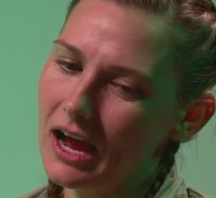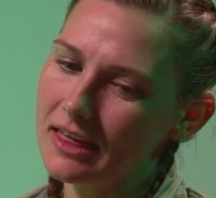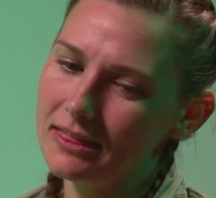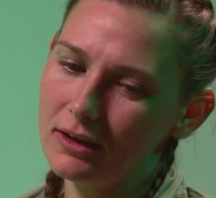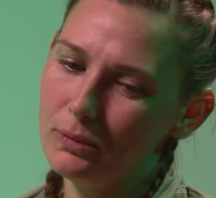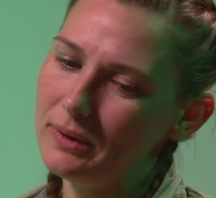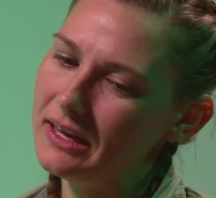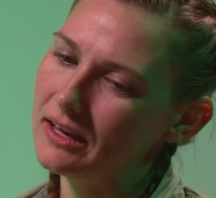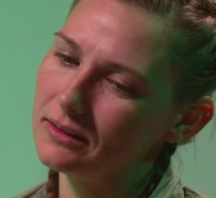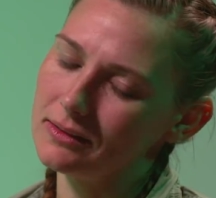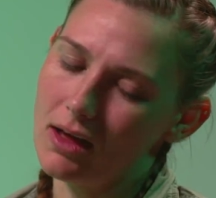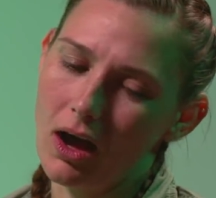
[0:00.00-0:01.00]
I think we
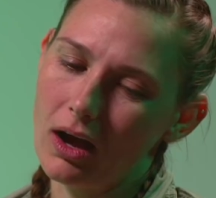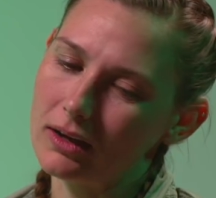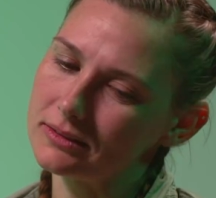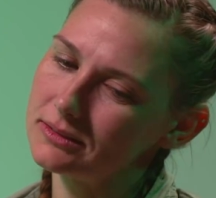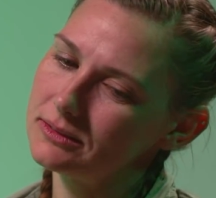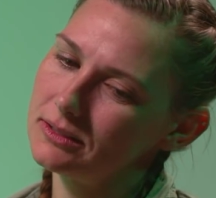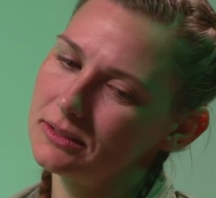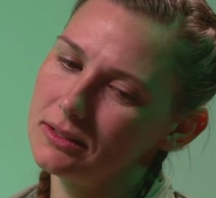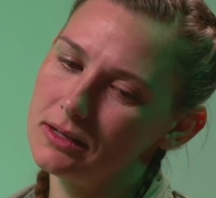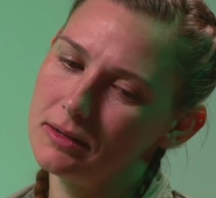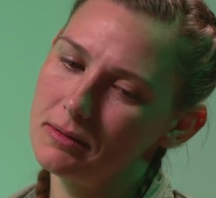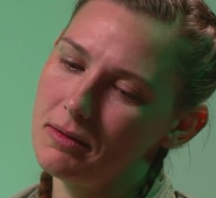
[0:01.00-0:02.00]
get lost.
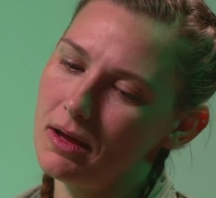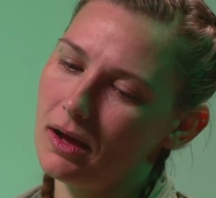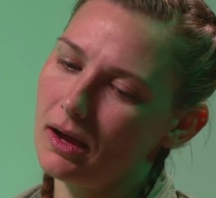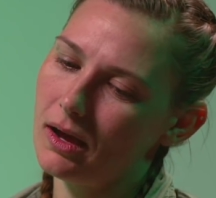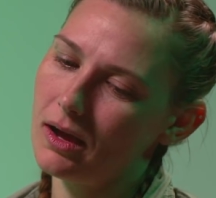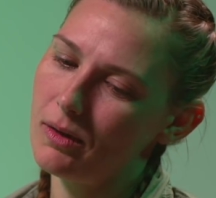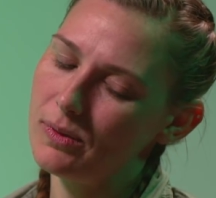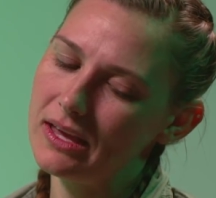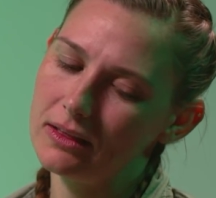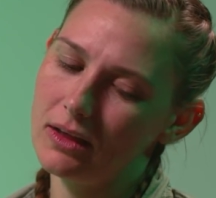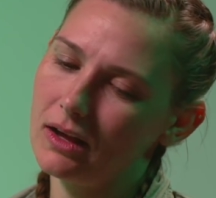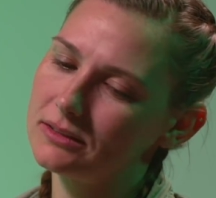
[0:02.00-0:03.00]
Uh, we
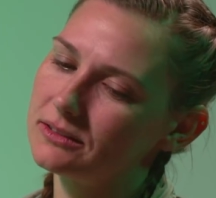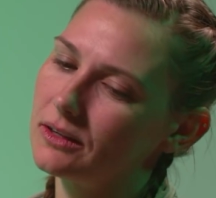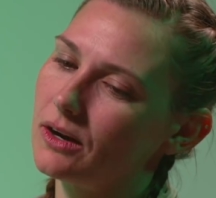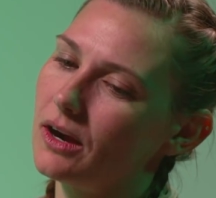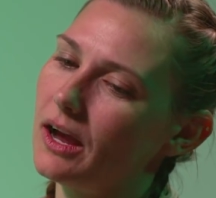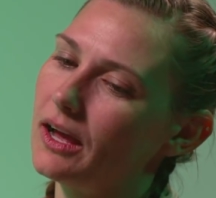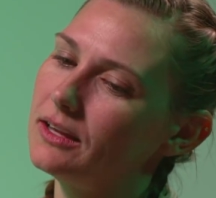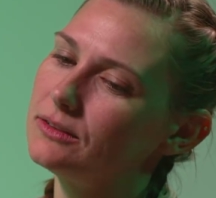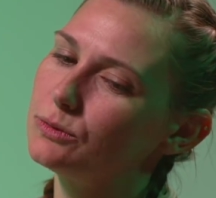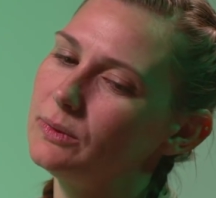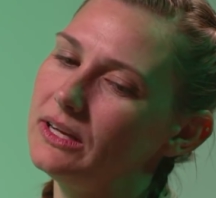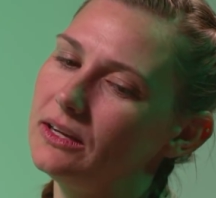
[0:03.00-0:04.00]
get lost in our
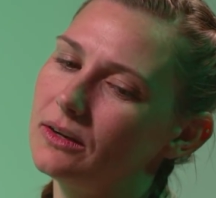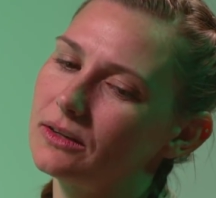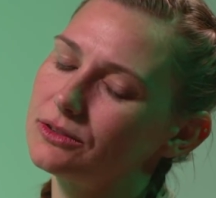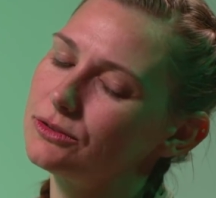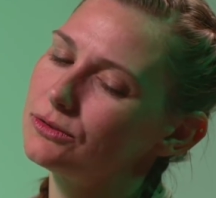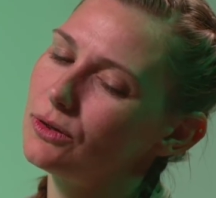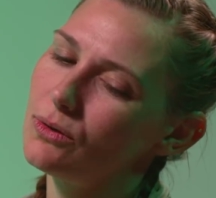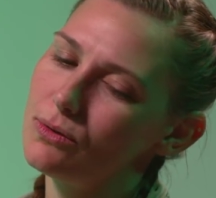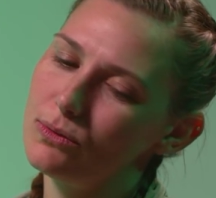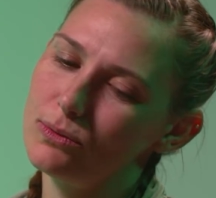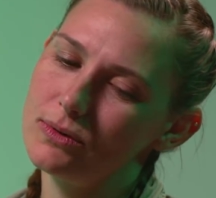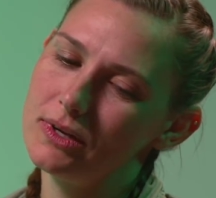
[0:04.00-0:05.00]
heads. We are
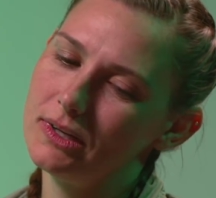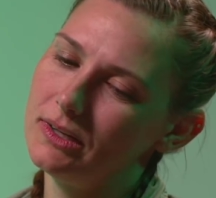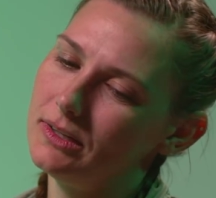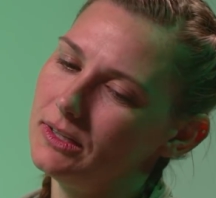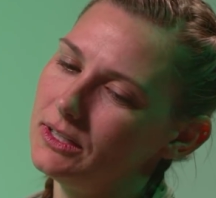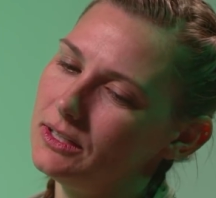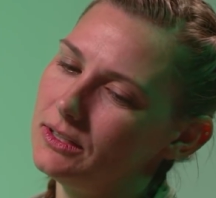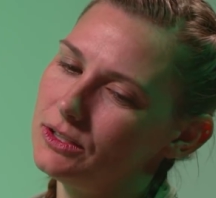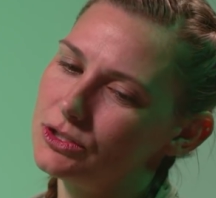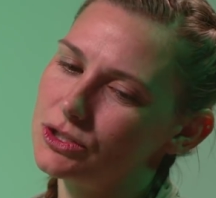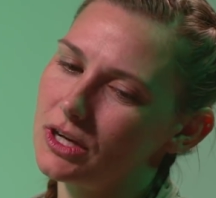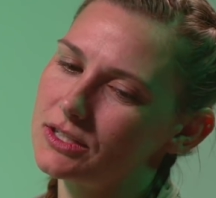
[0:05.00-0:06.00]
so
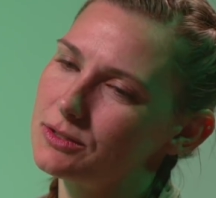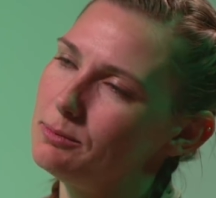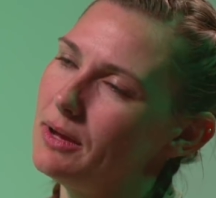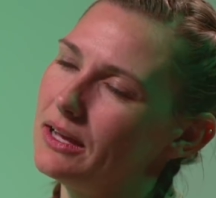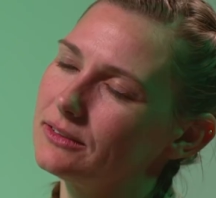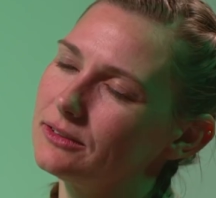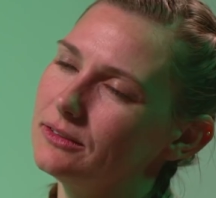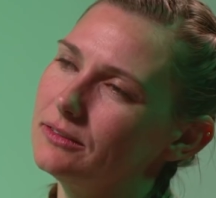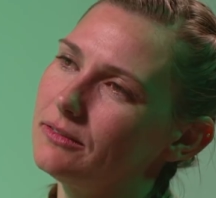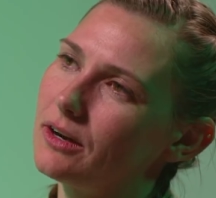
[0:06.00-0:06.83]
judgmental of